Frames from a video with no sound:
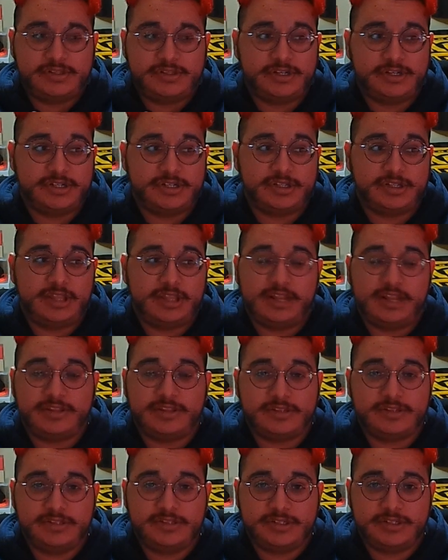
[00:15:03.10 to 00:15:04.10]
and just a lot of the
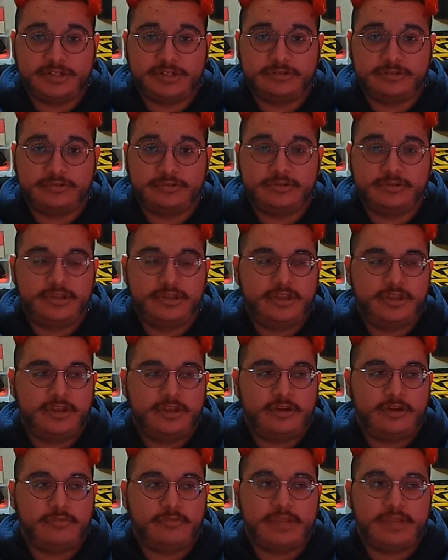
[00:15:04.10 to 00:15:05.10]
scenes in general
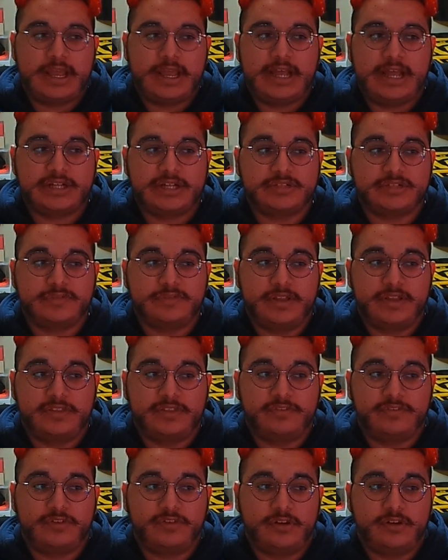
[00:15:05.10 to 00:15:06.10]
rehash events
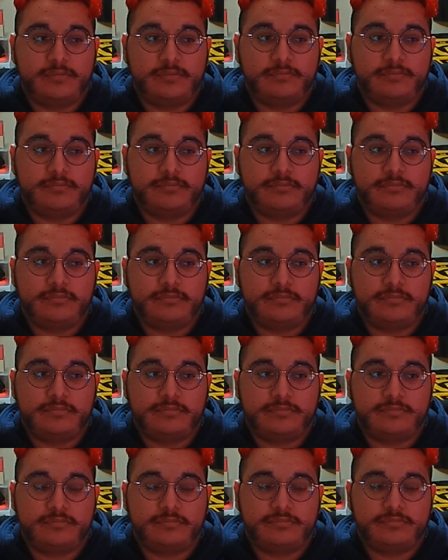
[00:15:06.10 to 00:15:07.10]
from
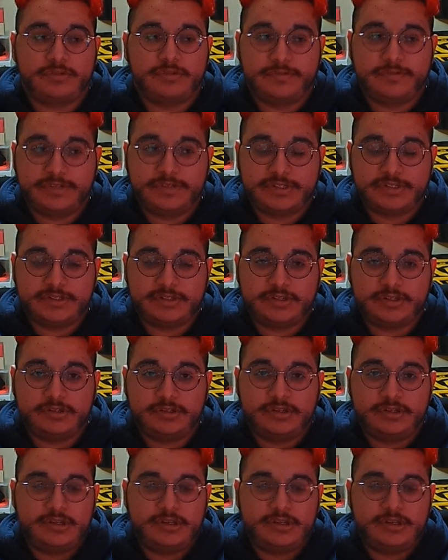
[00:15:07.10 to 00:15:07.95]
previously.